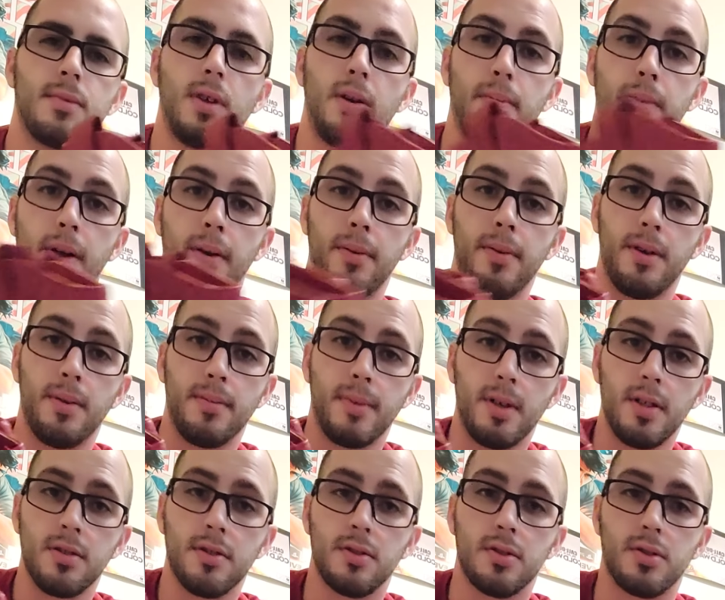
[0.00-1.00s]
maybe a
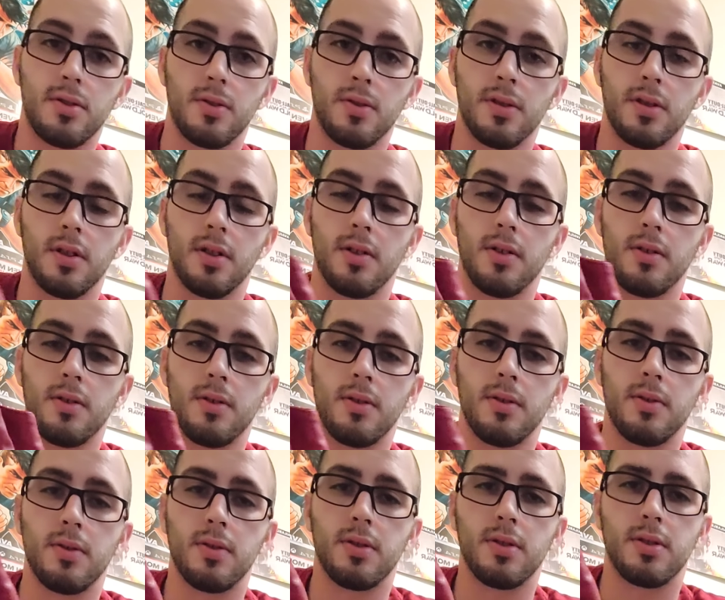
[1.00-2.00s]
month or so ago. It
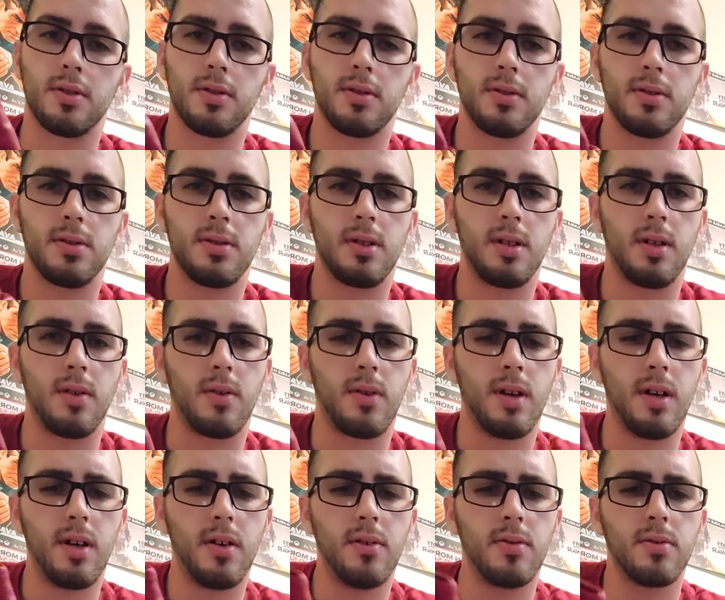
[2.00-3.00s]
was
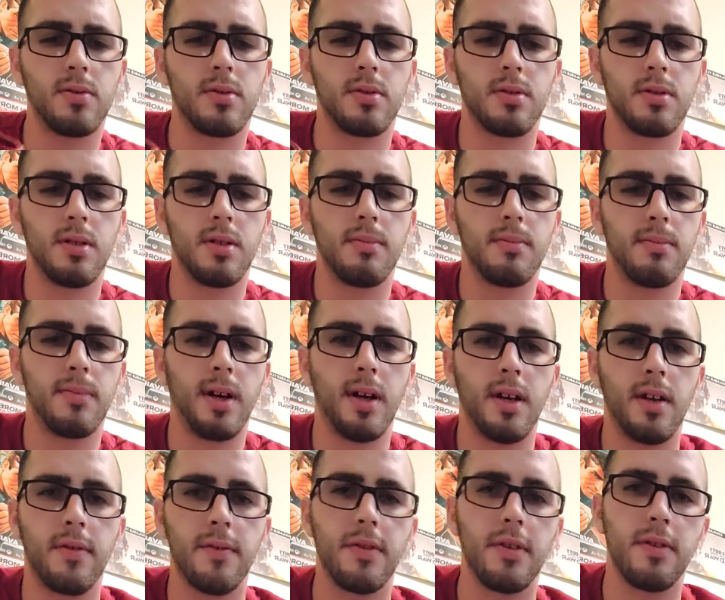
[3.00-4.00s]
around, it might
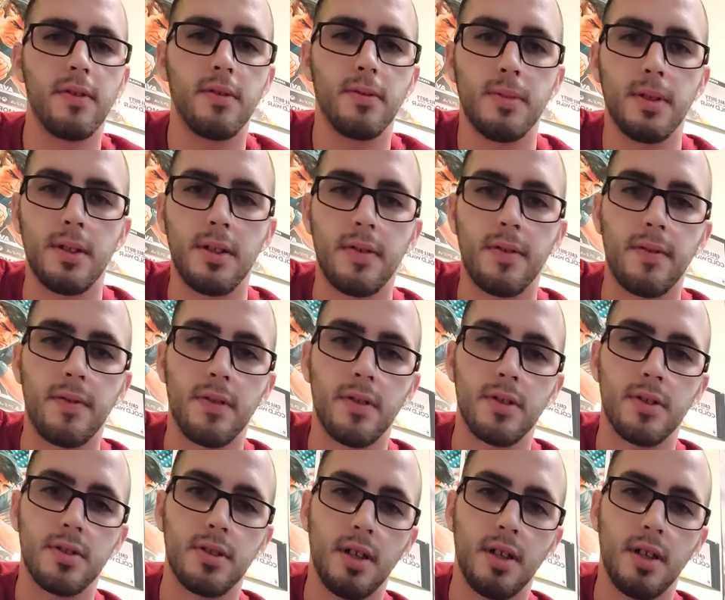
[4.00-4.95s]
have even been the first